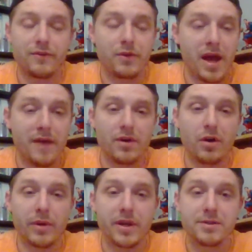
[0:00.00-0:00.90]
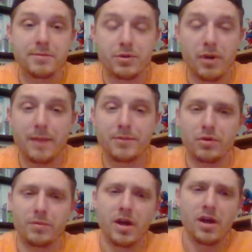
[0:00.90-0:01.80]
If you haven't already subscribed
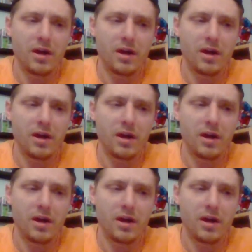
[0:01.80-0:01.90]
to him,